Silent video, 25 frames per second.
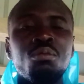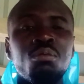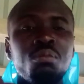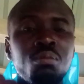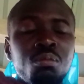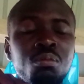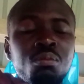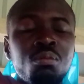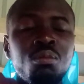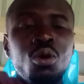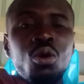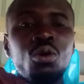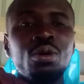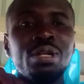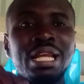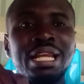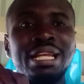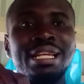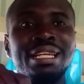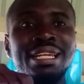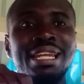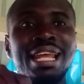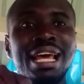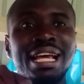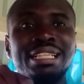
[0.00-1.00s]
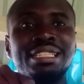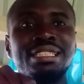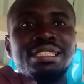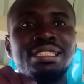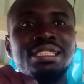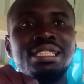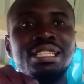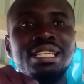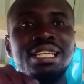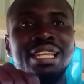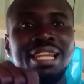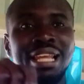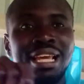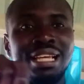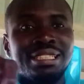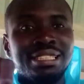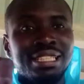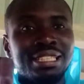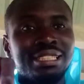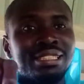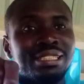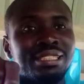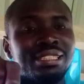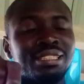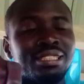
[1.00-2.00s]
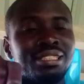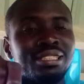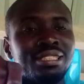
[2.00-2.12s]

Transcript: more than that in excess